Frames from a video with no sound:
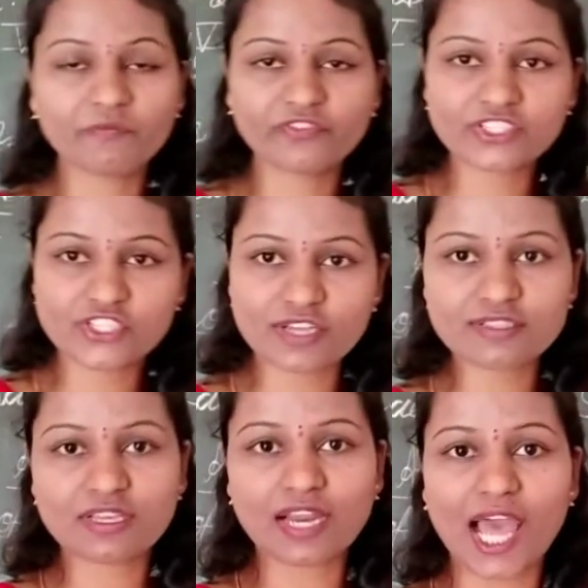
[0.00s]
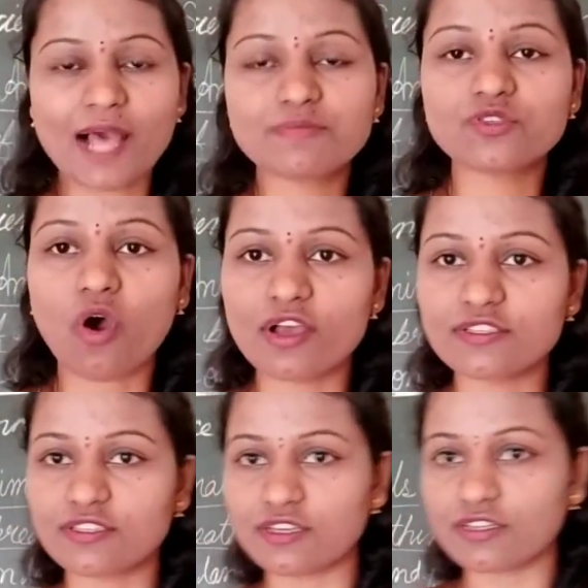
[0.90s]
Fishes, crabs,
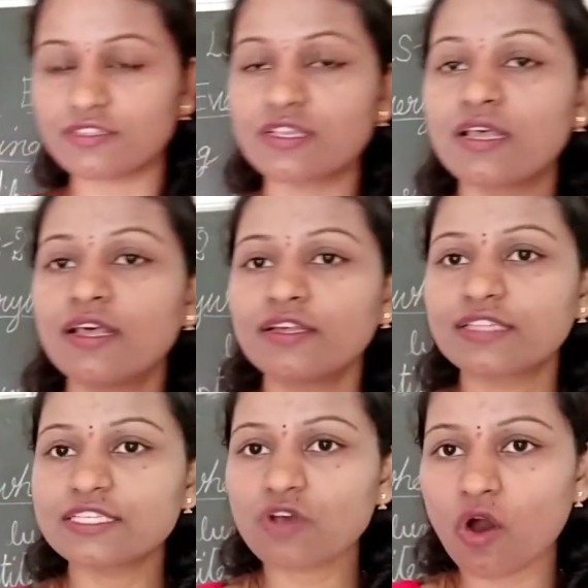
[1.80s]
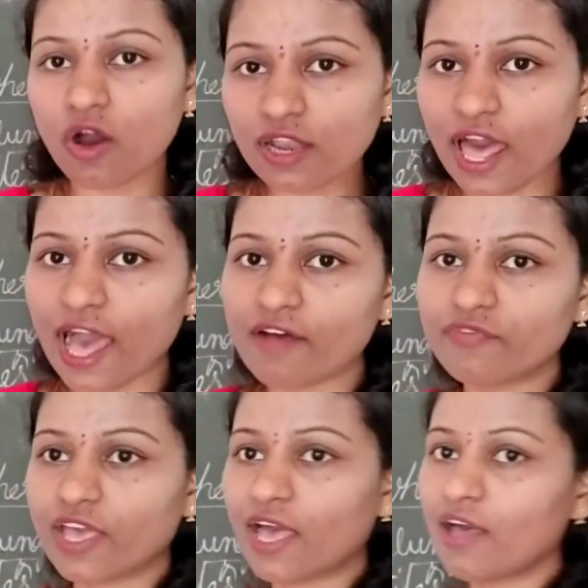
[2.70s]
oysters, these all have,
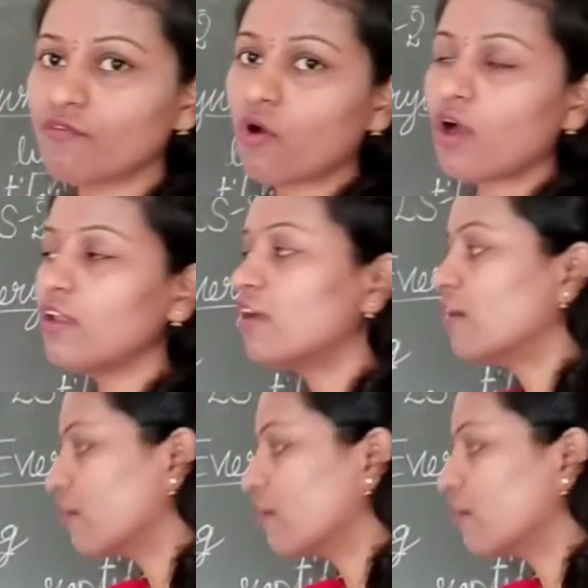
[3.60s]
they have all